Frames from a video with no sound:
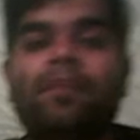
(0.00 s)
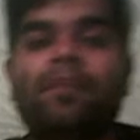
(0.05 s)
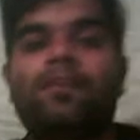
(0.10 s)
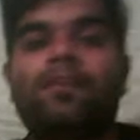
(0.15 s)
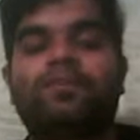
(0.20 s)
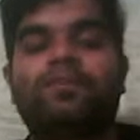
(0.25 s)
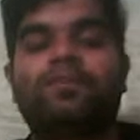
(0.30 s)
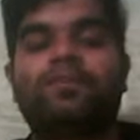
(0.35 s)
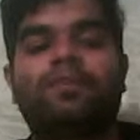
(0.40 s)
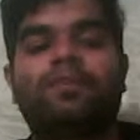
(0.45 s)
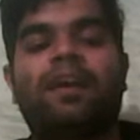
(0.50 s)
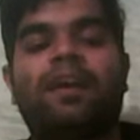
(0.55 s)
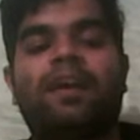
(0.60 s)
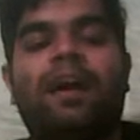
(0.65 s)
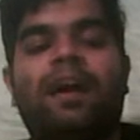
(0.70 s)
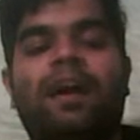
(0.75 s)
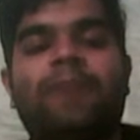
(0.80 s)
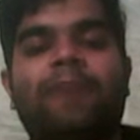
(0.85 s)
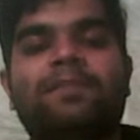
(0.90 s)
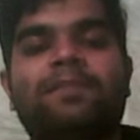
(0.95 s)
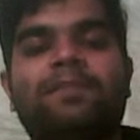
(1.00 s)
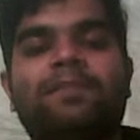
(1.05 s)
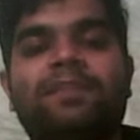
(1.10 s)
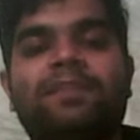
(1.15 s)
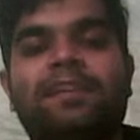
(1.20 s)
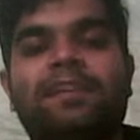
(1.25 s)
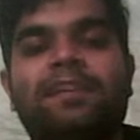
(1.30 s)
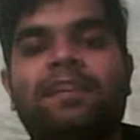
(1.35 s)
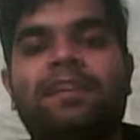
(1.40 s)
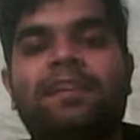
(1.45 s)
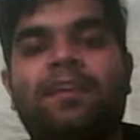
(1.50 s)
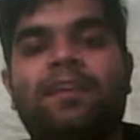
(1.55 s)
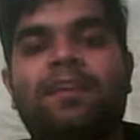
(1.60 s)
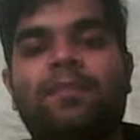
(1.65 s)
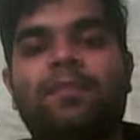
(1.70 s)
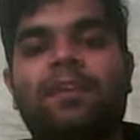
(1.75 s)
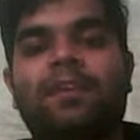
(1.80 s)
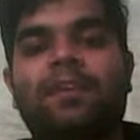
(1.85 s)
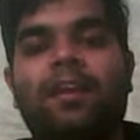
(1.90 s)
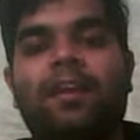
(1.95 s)
So yeah, I am just deleting
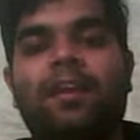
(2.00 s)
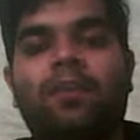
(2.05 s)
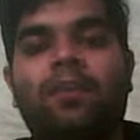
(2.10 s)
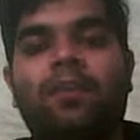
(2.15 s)
everything now.